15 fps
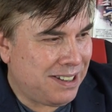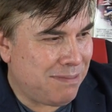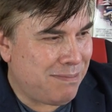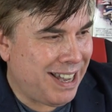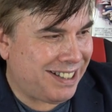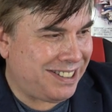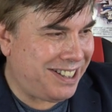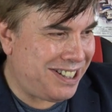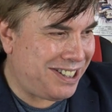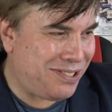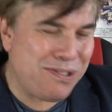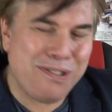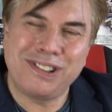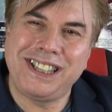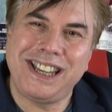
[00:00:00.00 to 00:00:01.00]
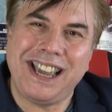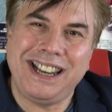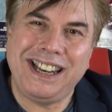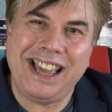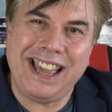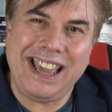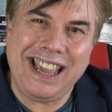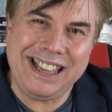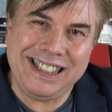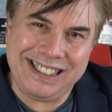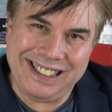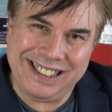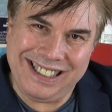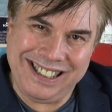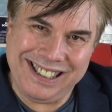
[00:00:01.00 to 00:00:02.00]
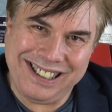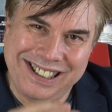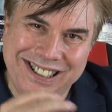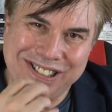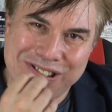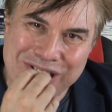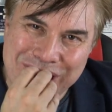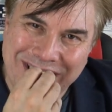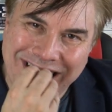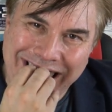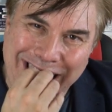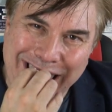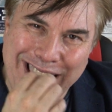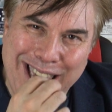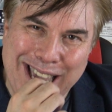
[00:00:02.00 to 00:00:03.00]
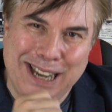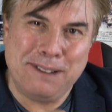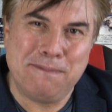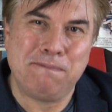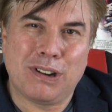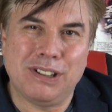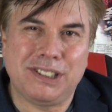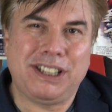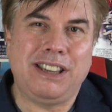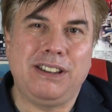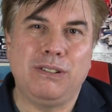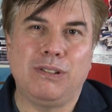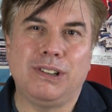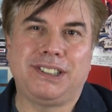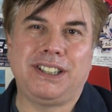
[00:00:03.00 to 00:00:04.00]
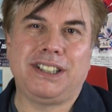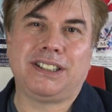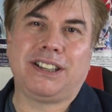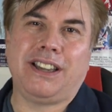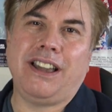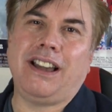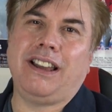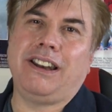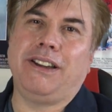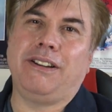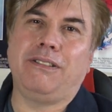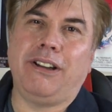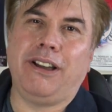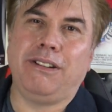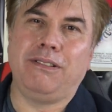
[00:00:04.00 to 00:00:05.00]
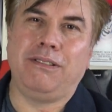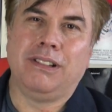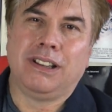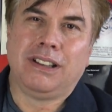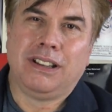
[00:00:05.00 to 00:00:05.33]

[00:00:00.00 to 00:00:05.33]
He makes this drug dealer eat the cocaine because he knows this girl who